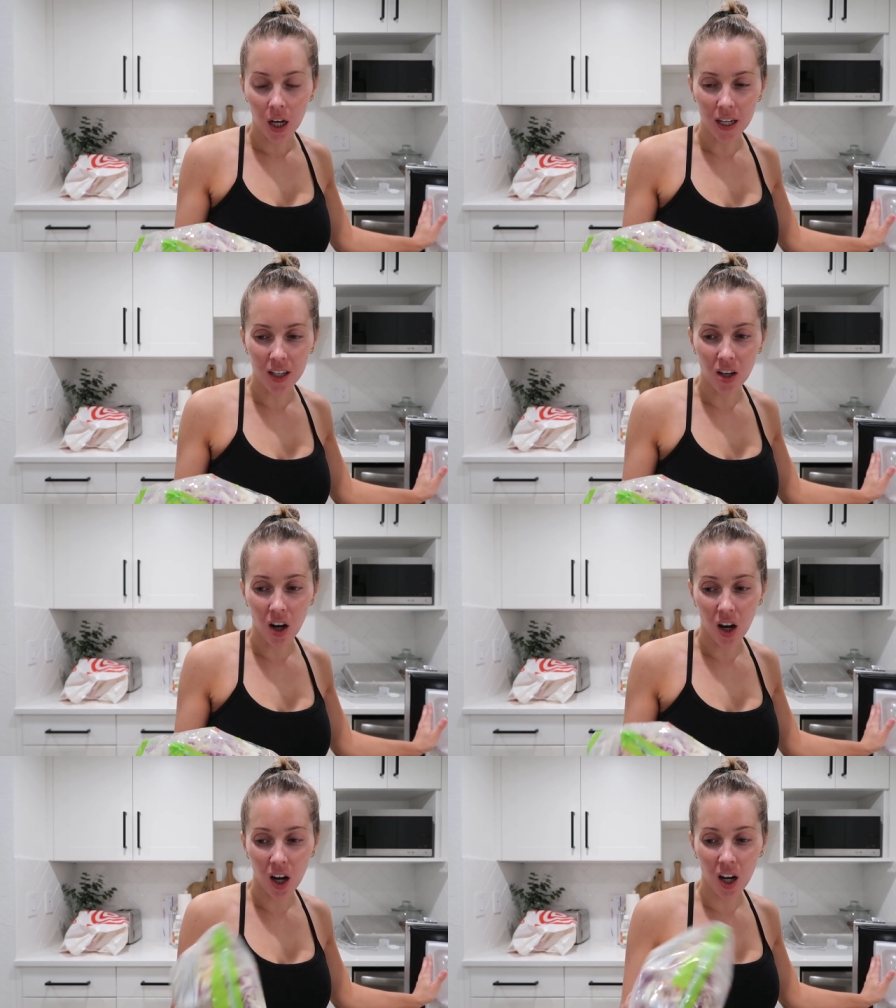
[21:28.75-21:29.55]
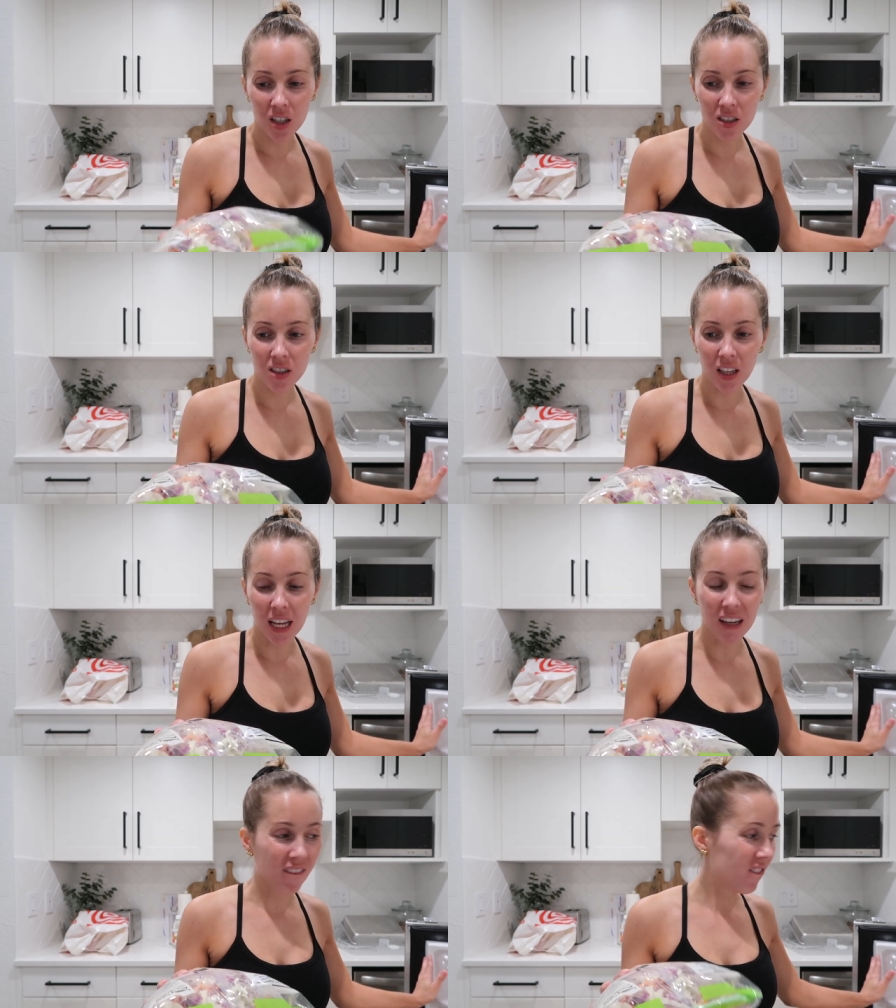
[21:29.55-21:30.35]
I got
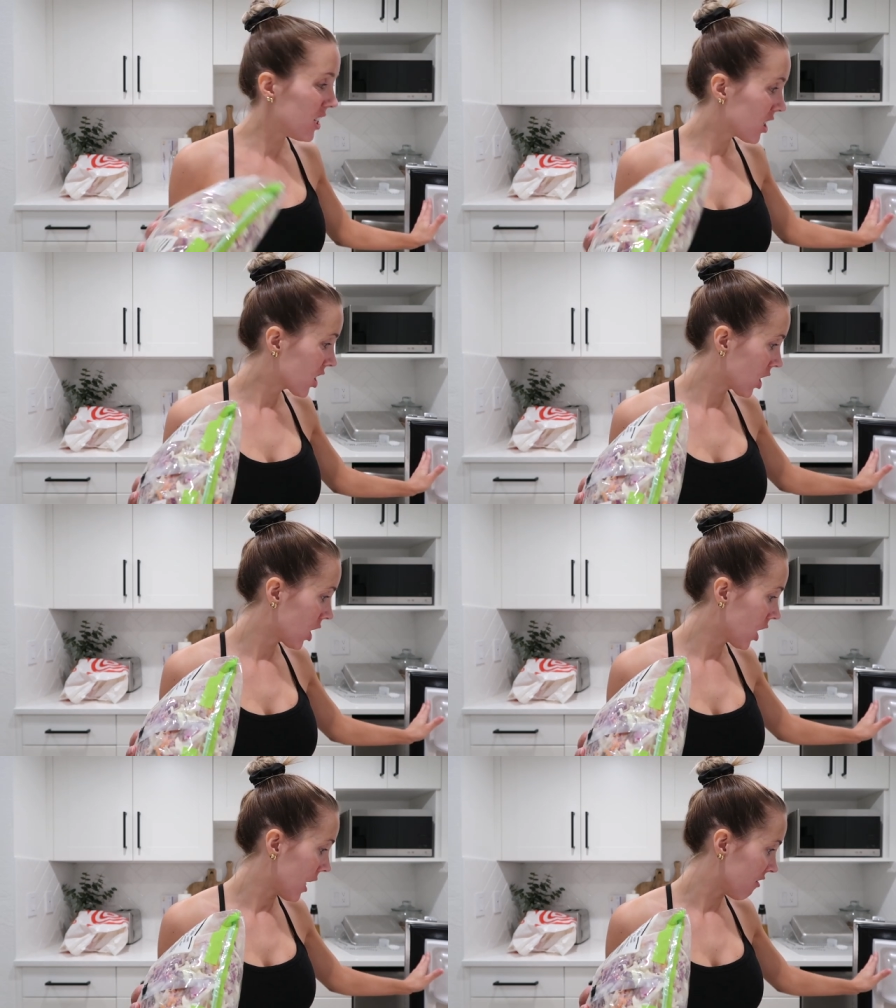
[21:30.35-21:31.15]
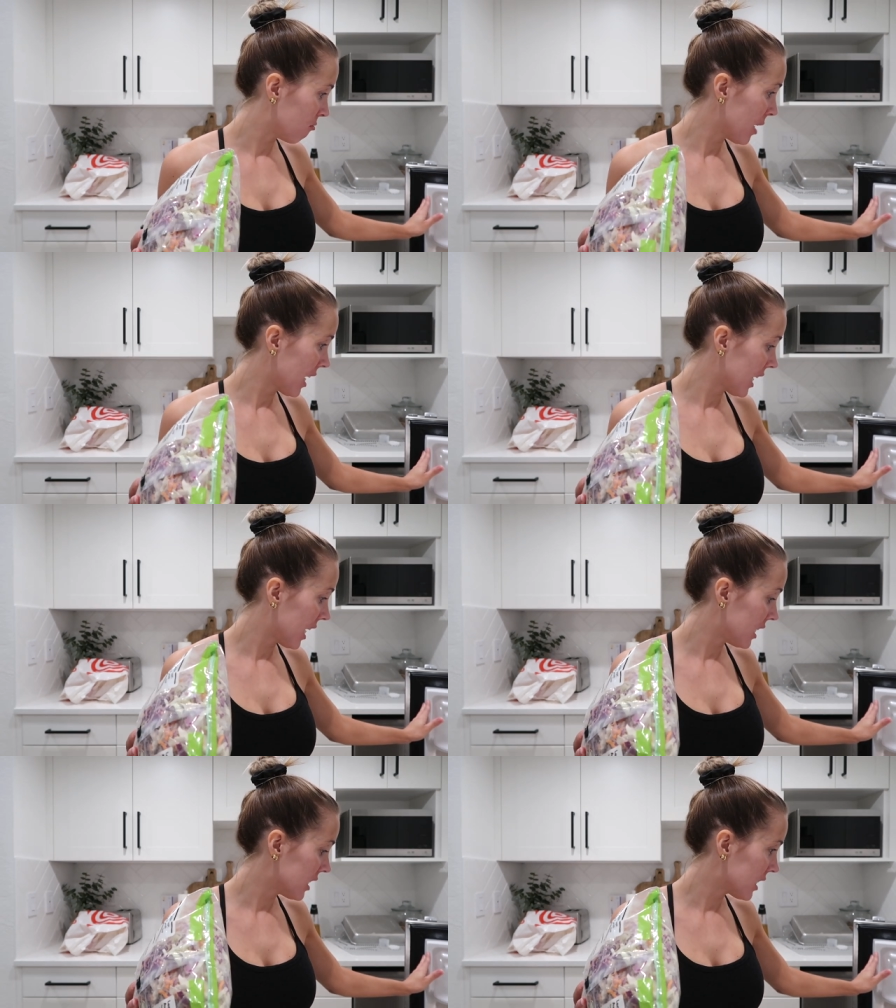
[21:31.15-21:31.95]
like vinegar, I have
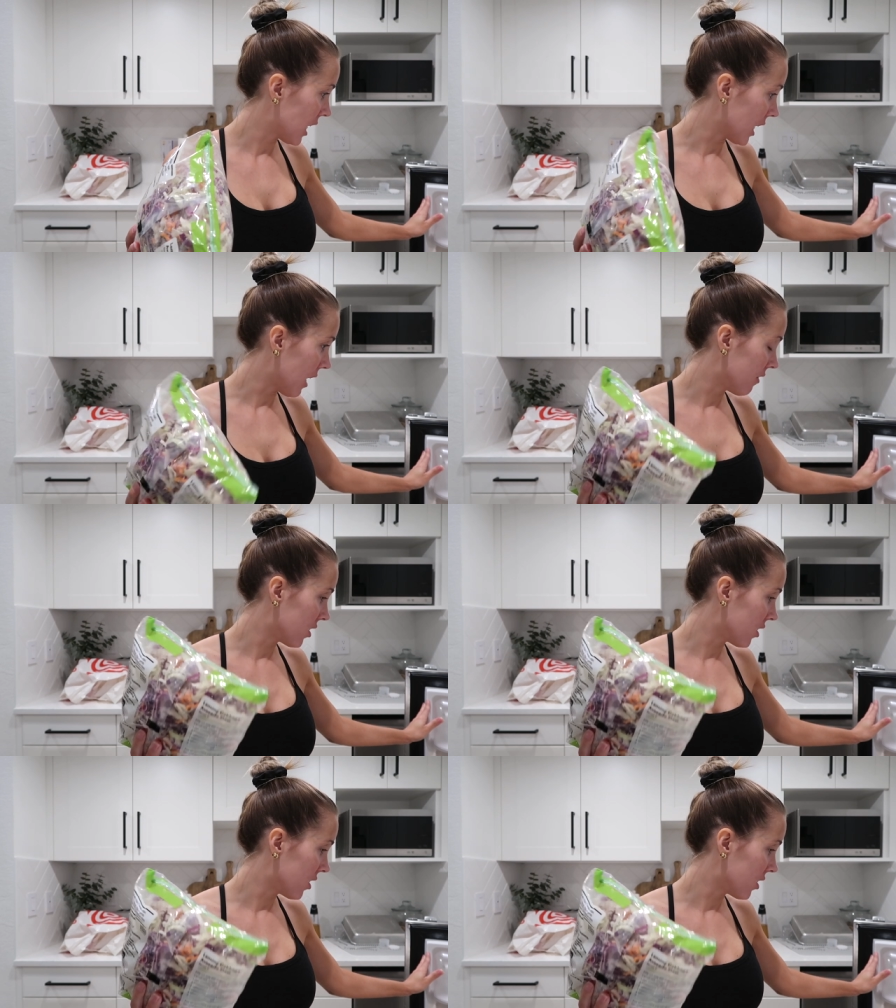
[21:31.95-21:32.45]
mayonnaise, I have a